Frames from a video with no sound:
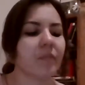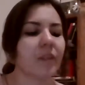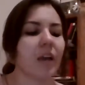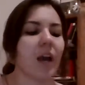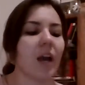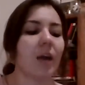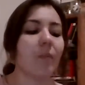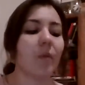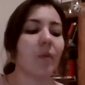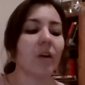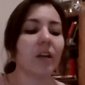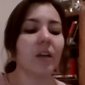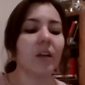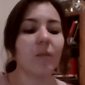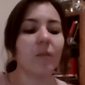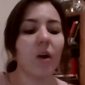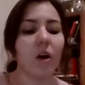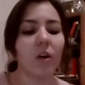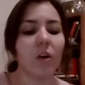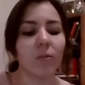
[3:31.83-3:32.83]
"I brung him
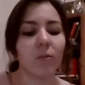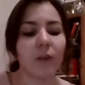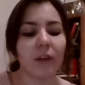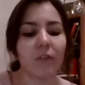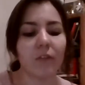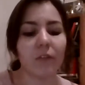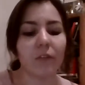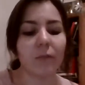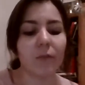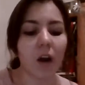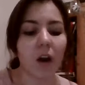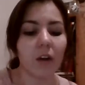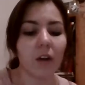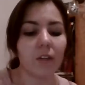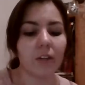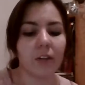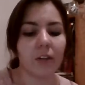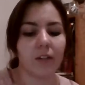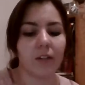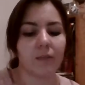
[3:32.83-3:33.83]
all the way from
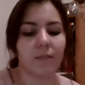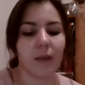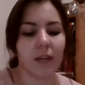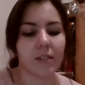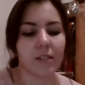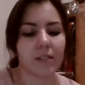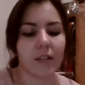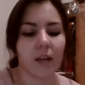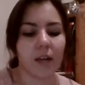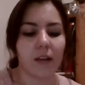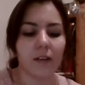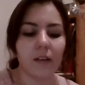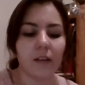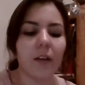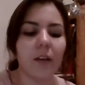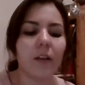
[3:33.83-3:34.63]
yonder," Matt said,